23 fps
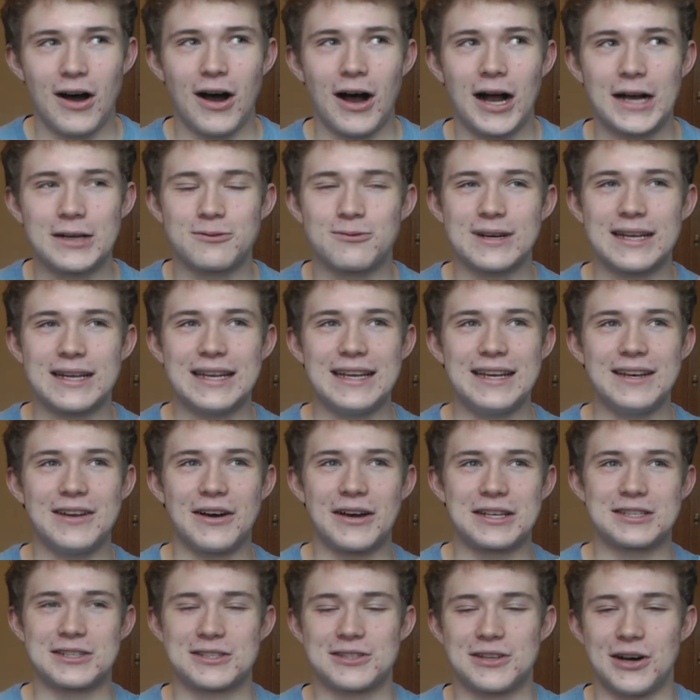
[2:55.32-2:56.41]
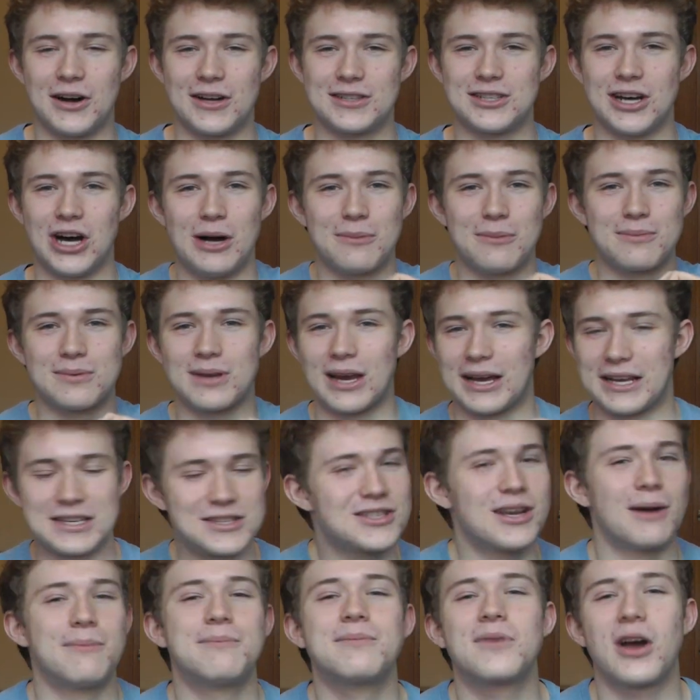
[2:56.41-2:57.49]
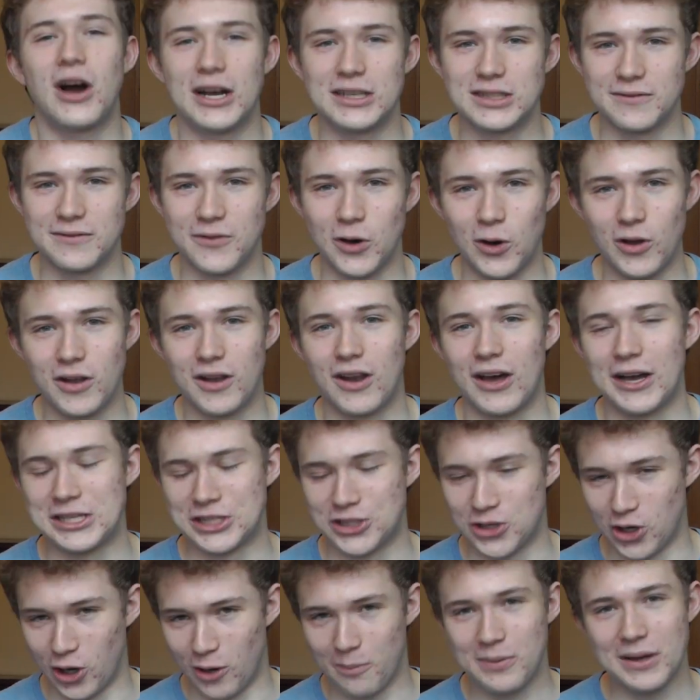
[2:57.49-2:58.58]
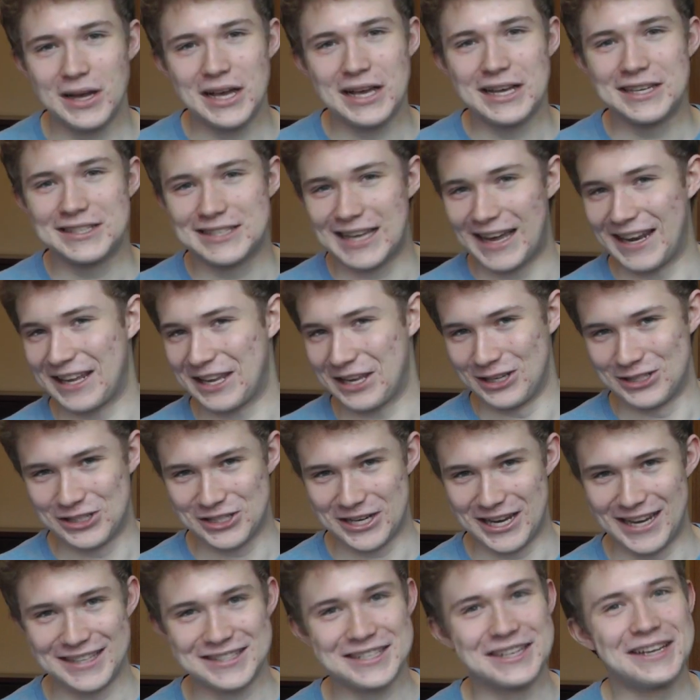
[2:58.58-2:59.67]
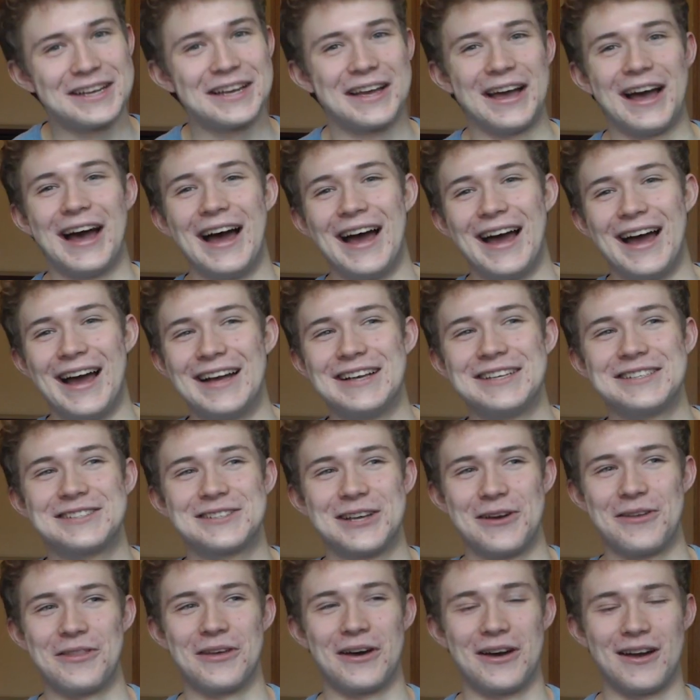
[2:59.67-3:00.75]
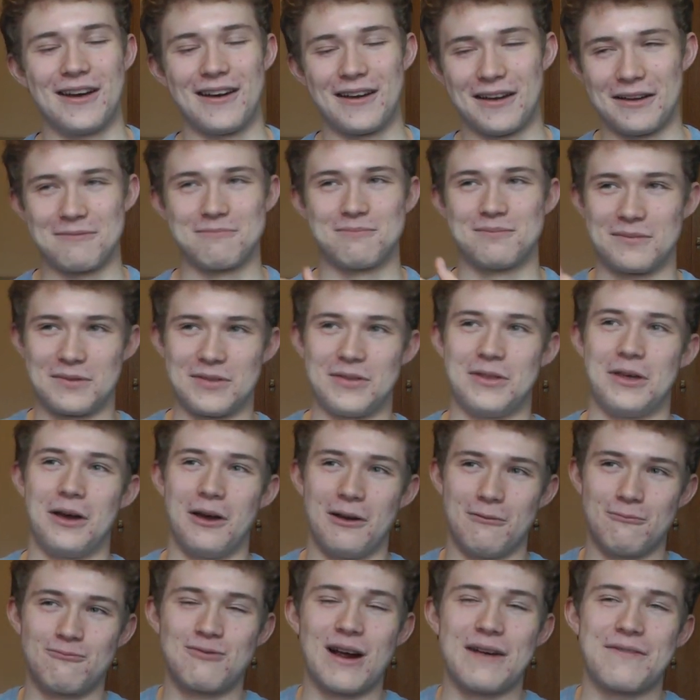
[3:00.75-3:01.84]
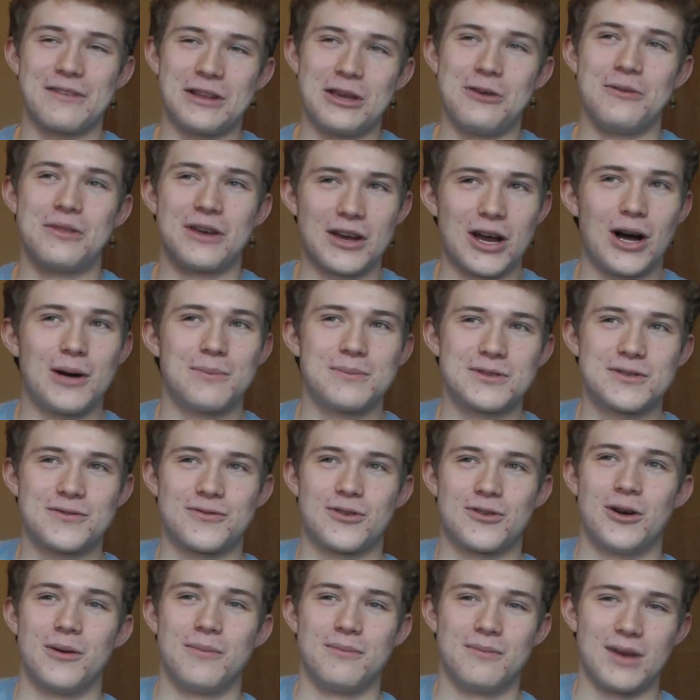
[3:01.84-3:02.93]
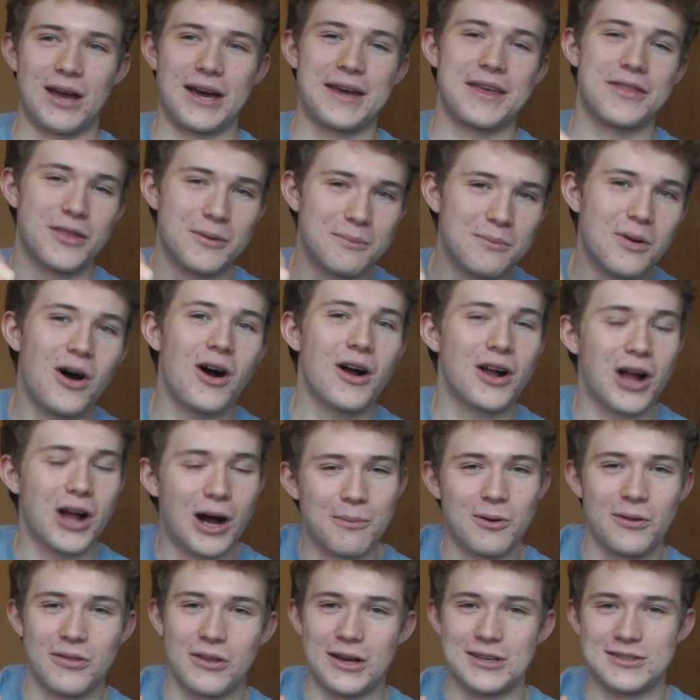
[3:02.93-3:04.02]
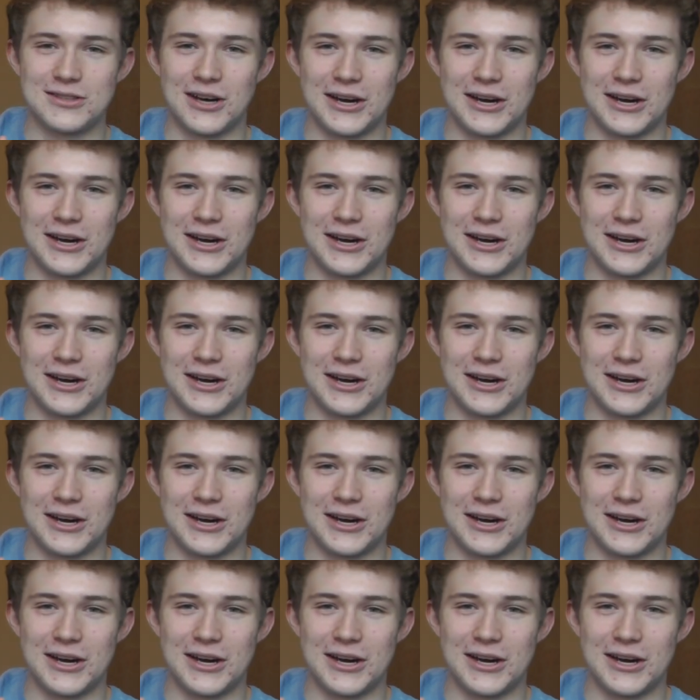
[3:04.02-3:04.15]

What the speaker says: I'd really like to start up some kind of online shop selling you shit, so that the revenue that comes from the markup on those